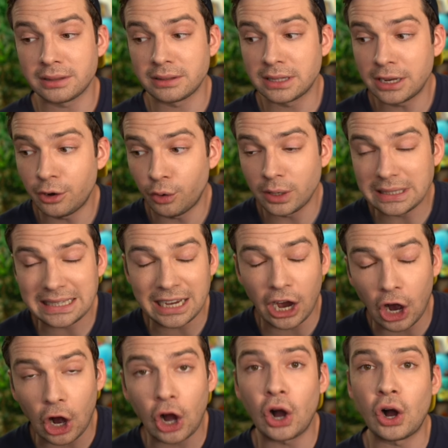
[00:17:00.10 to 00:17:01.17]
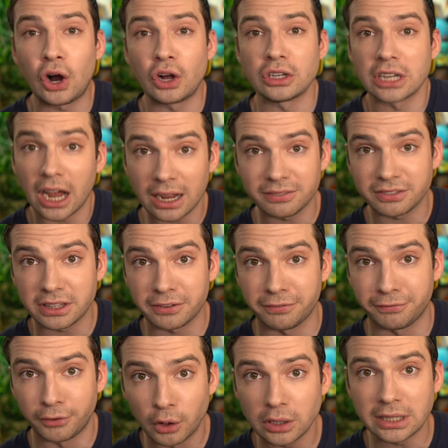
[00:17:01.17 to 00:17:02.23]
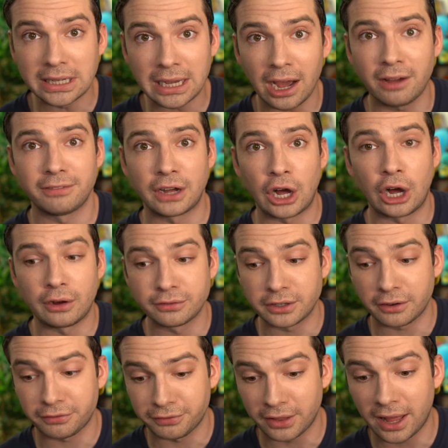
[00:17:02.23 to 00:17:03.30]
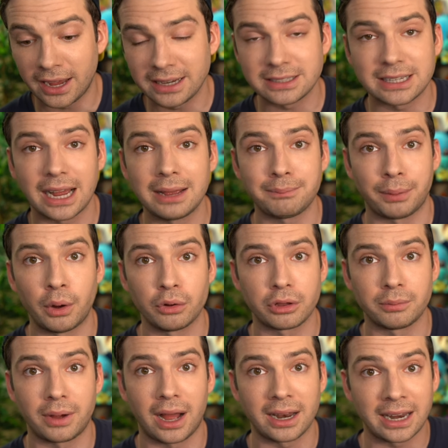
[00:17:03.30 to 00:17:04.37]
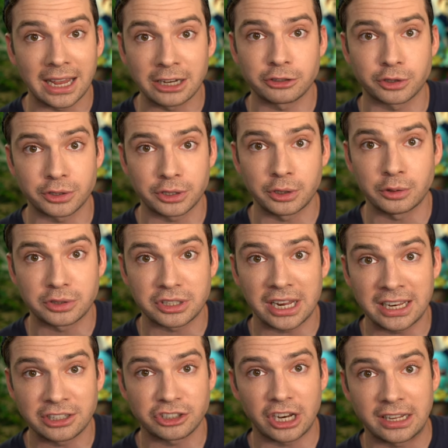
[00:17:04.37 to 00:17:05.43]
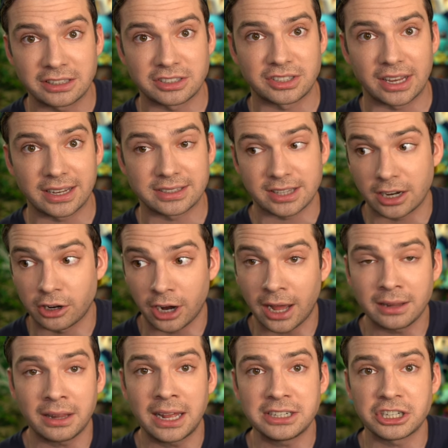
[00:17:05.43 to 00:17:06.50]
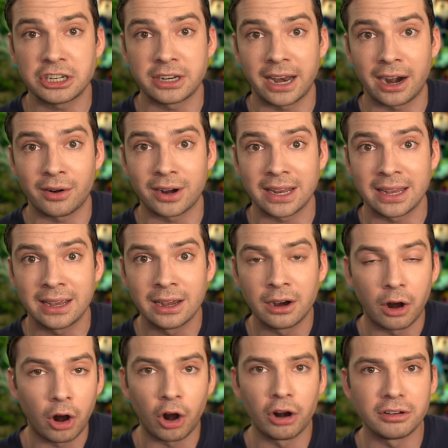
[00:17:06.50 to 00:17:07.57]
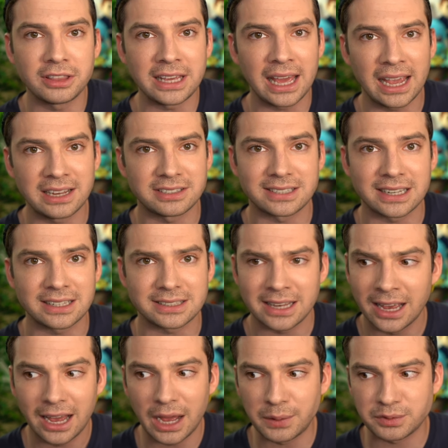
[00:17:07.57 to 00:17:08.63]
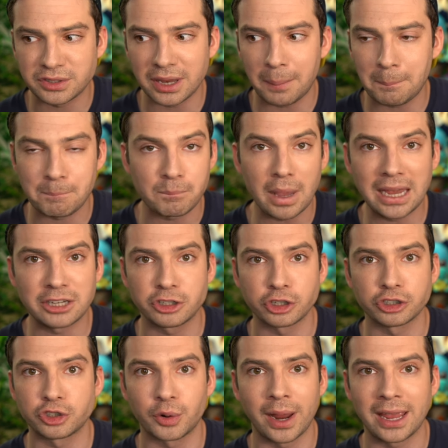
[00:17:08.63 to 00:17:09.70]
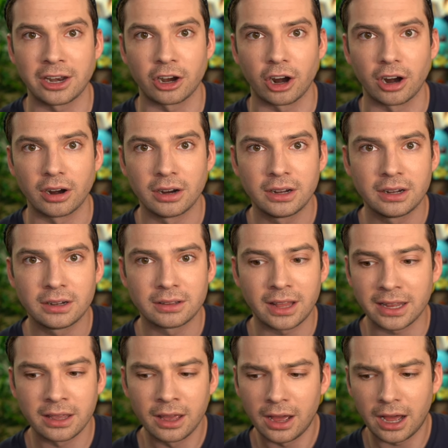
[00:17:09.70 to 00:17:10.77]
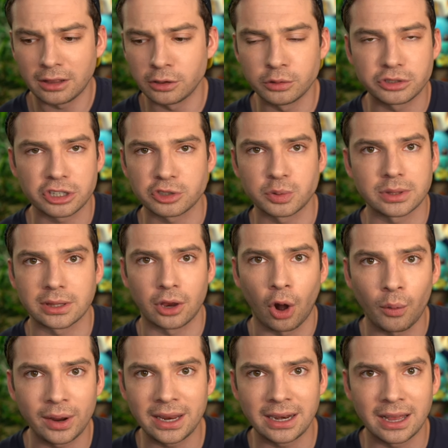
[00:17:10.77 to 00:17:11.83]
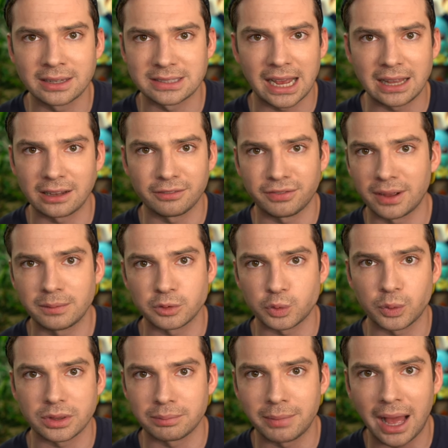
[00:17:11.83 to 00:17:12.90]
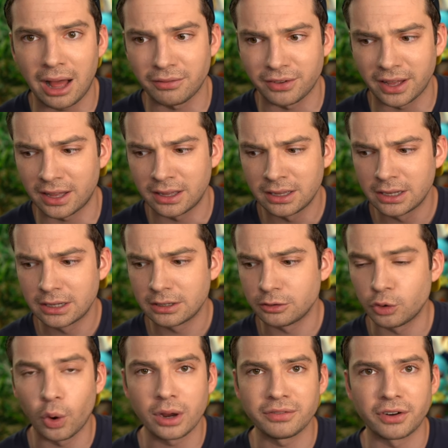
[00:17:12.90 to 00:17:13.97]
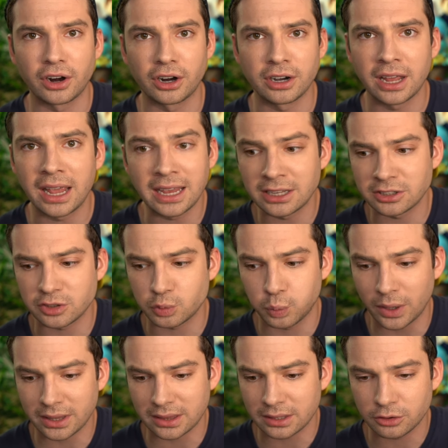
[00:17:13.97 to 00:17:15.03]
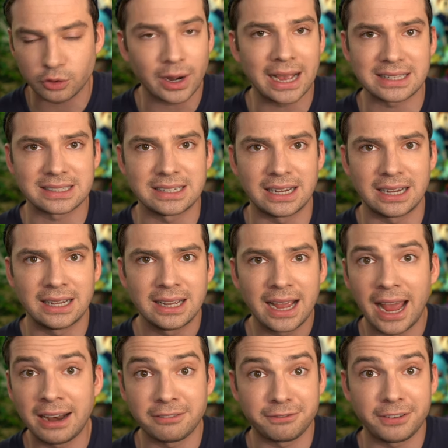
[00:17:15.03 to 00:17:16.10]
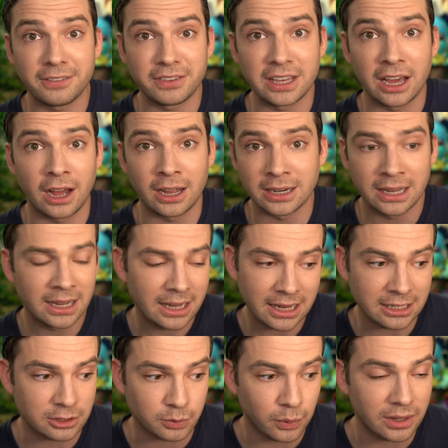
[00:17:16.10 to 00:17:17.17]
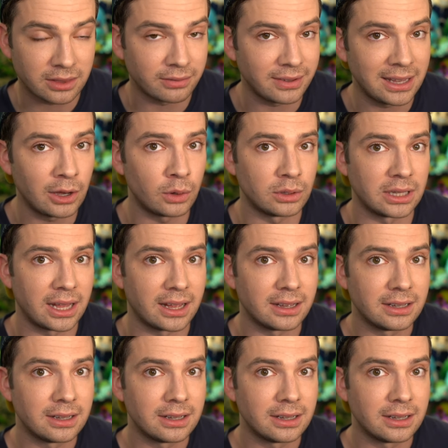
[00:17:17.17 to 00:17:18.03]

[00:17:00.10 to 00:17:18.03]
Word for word: literally all of the fully evolved flying type Pokemon introduced in Gen 6 that are not legendary are the aces of some major trainer. Like Halucha's with Karina, Talonflame's with Malva, Noivern is with Drasna, and Vivian is with Viola.